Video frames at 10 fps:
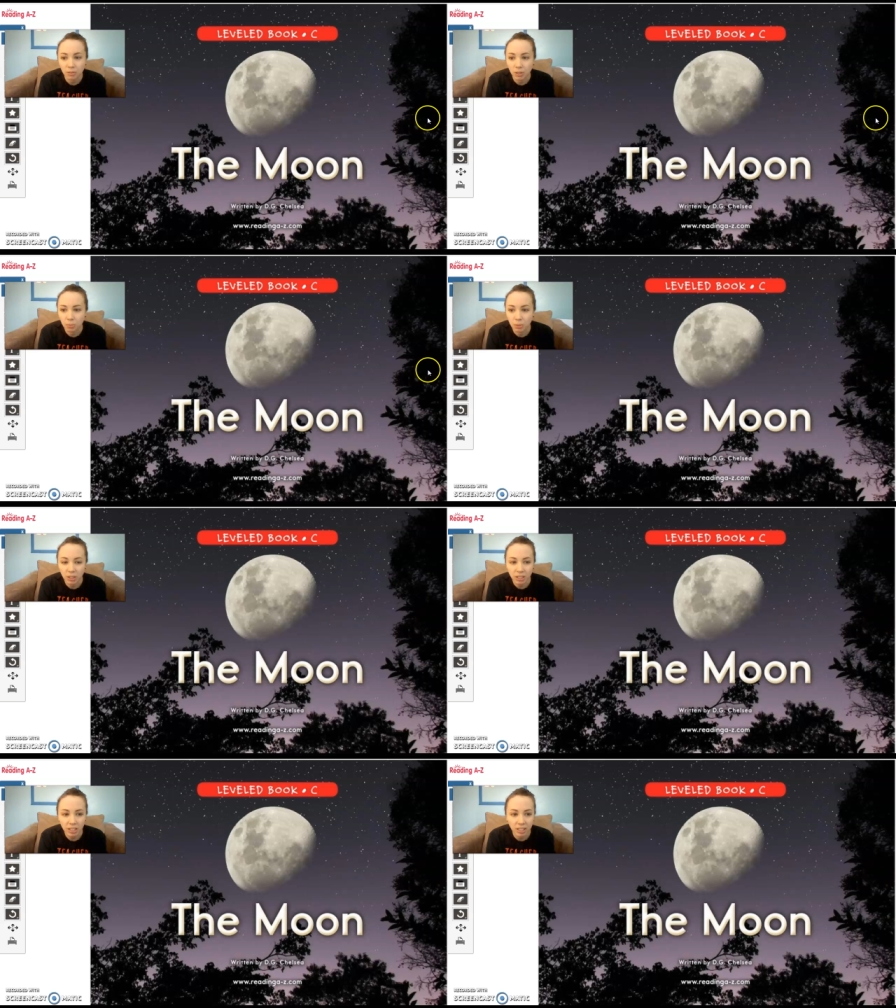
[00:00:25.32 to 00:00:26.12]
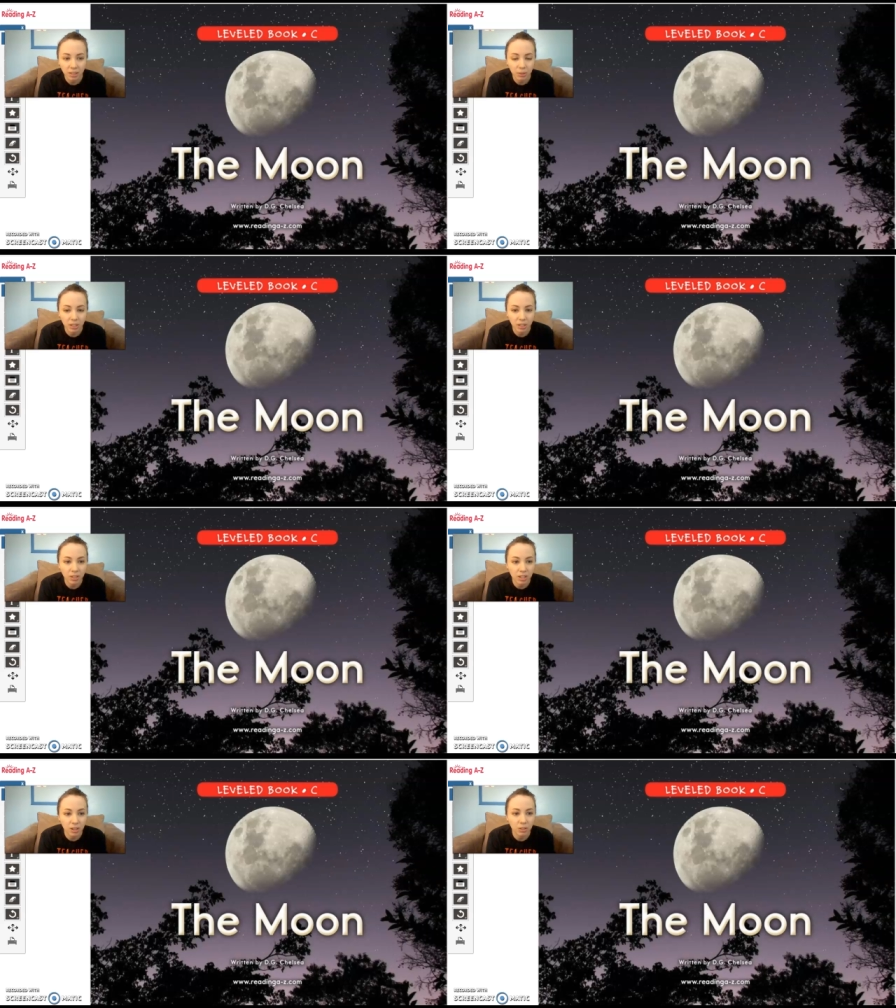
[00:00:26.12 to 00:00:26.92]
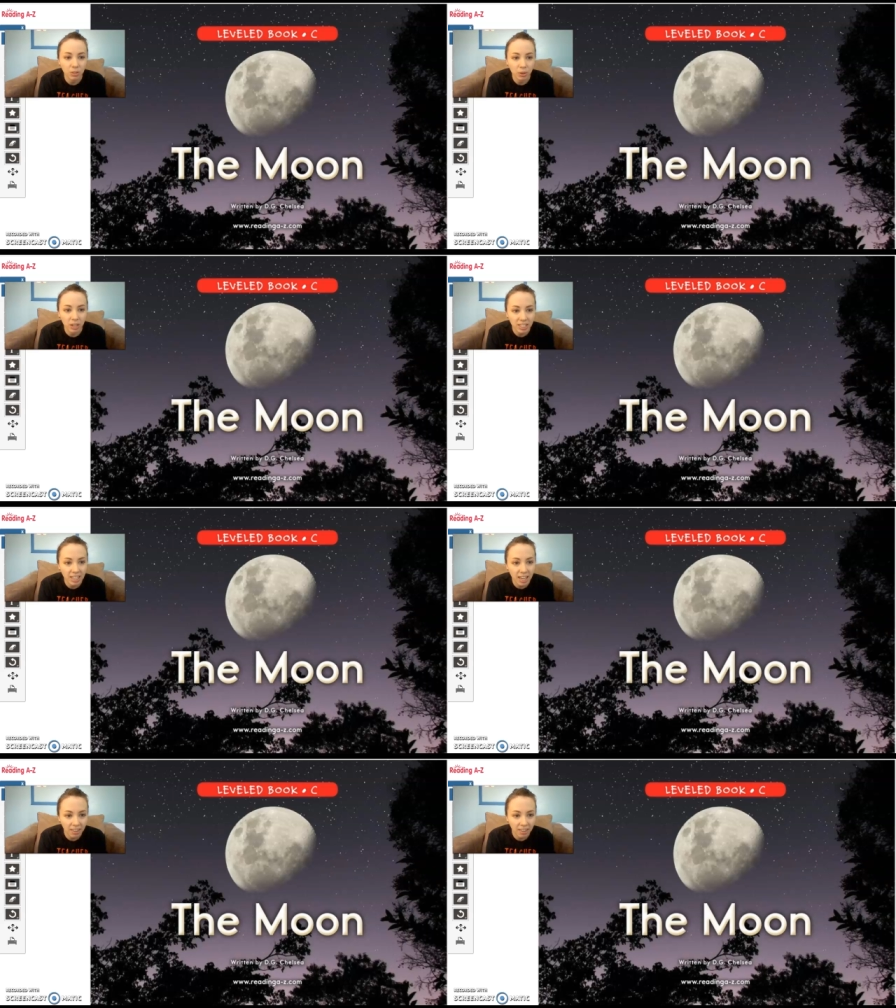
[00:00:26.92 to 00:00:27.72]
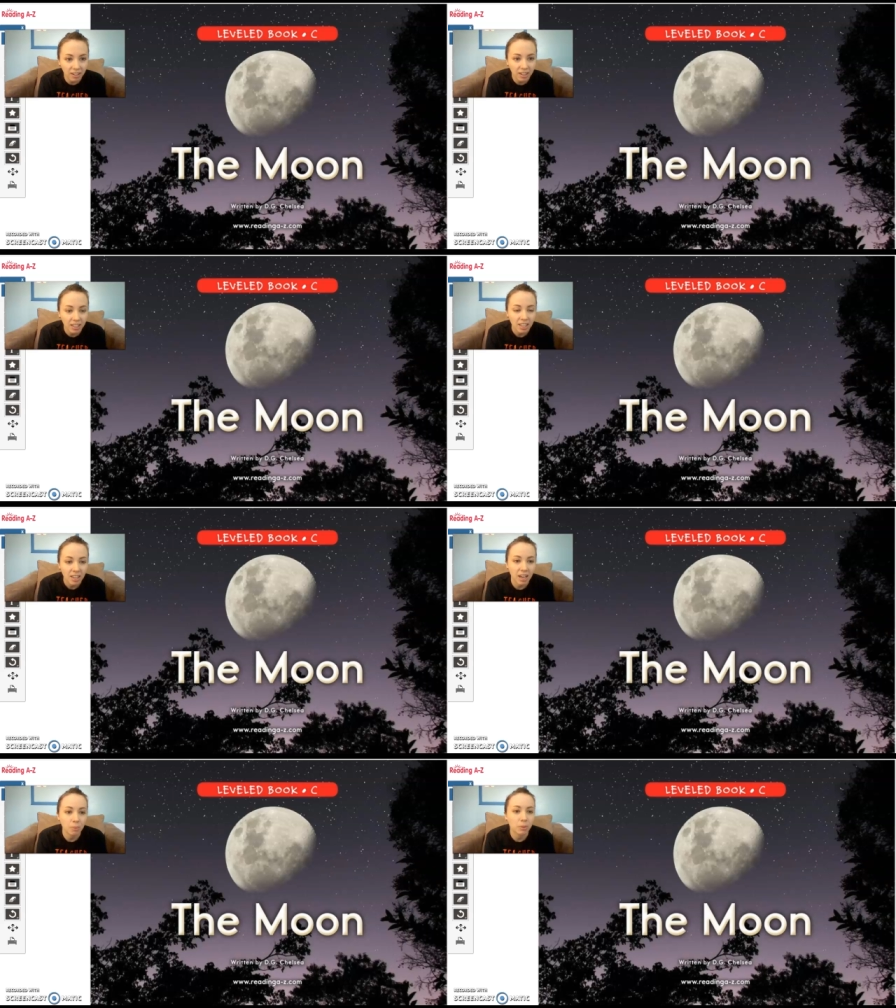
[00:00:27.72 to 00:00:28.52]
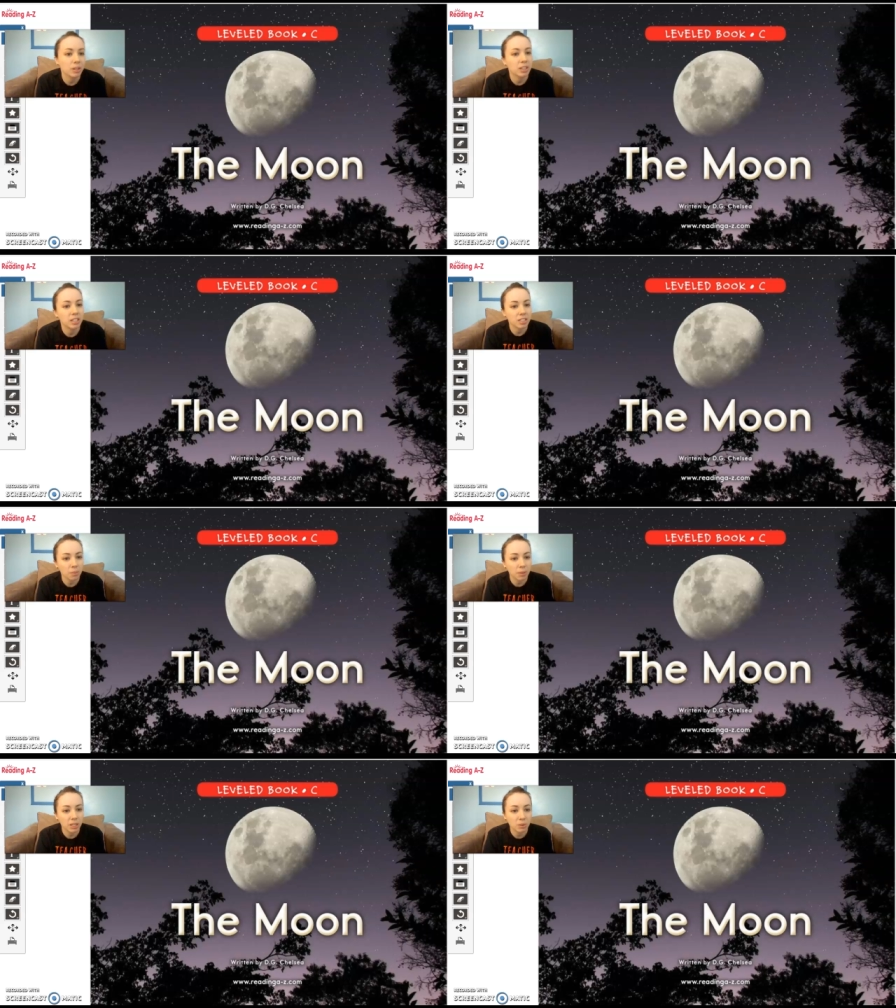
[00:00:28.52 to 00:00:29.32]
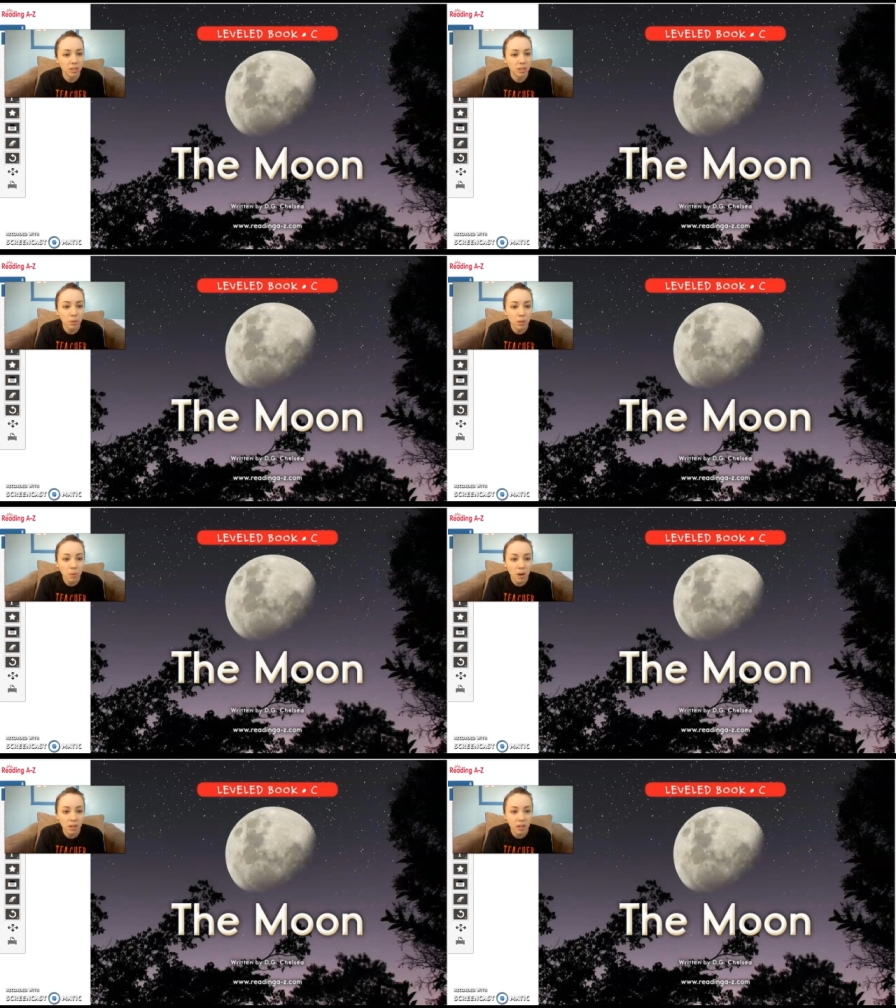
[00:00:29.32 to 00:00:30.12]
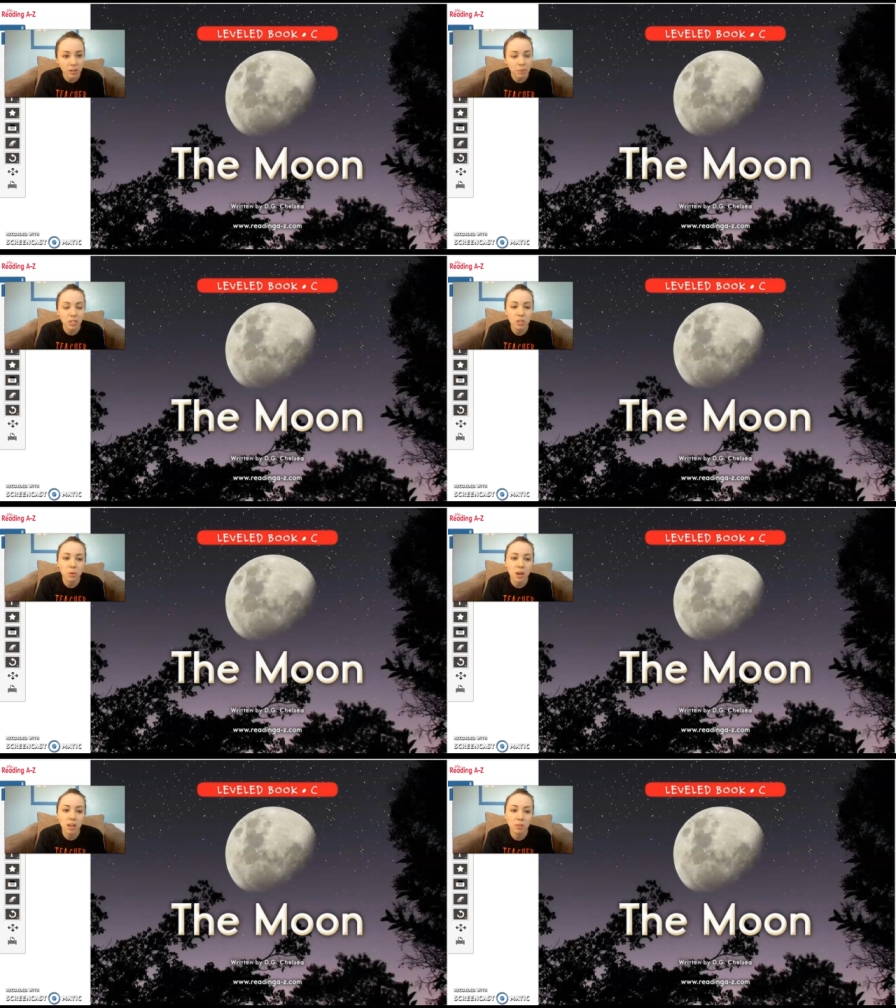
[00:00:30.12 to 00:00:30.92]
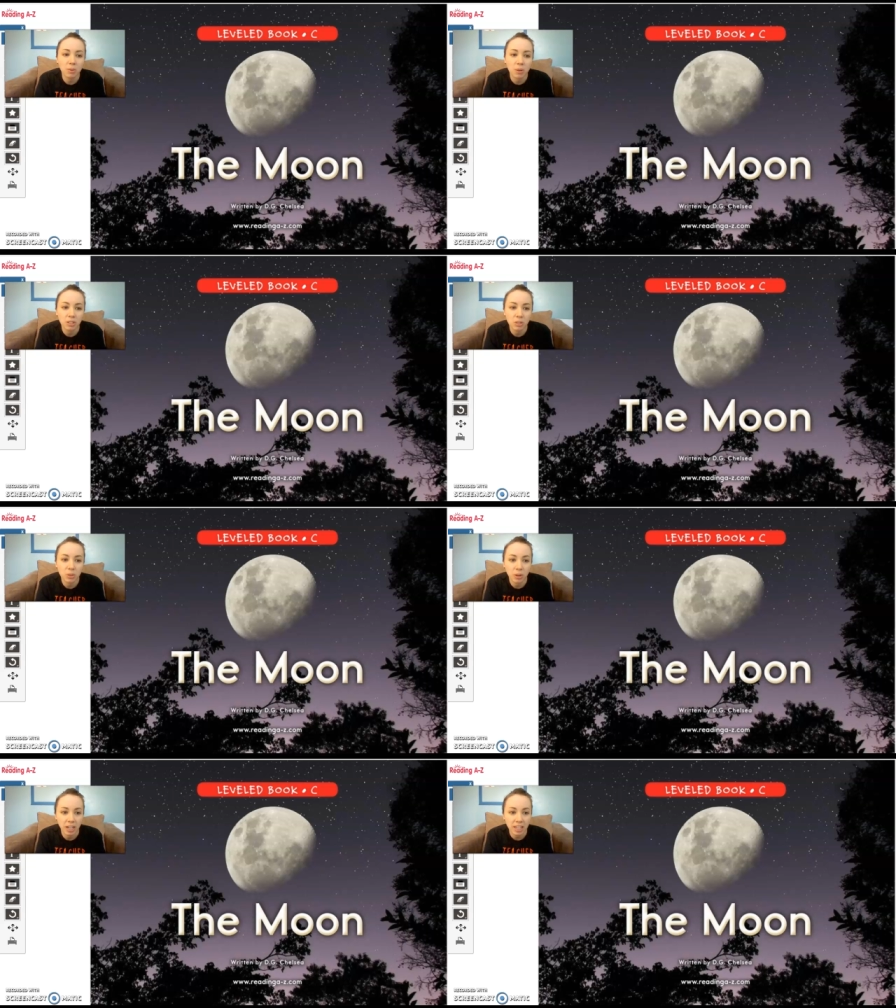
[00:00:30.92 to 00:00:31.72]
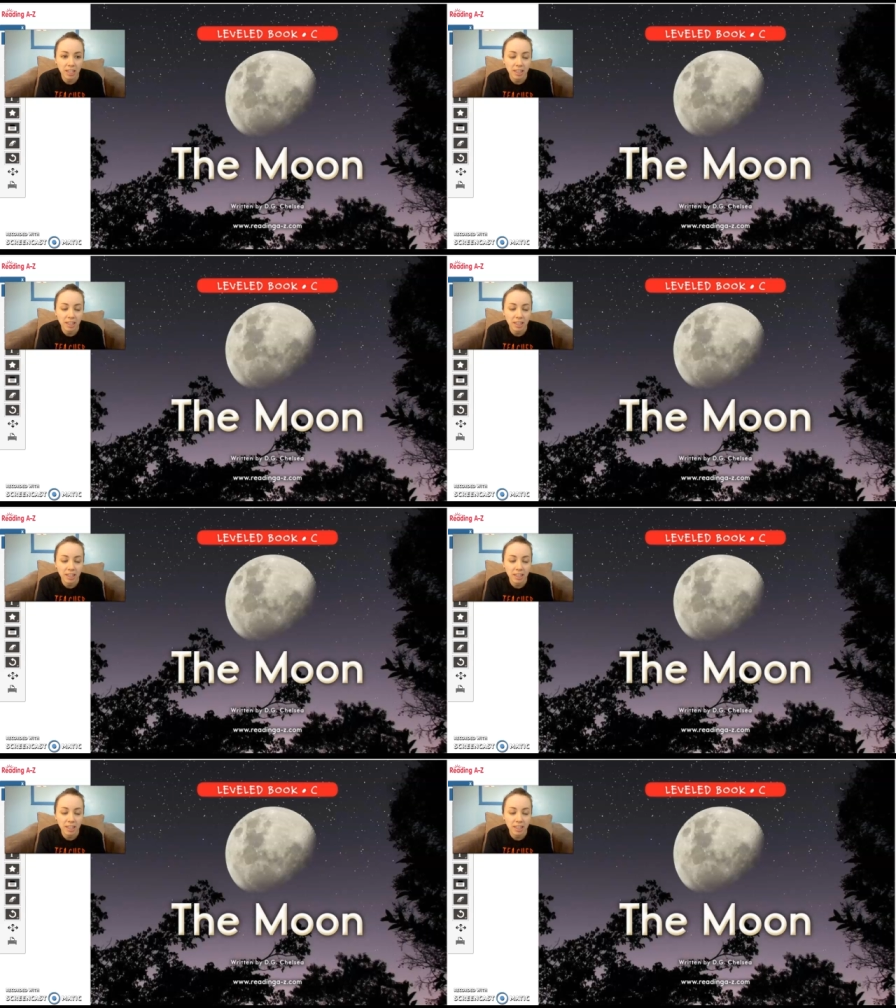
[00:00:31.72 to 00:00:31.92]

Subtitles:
of your book, we're going to read our story together. We're going to start by doing a book walk or a picture walk through our story.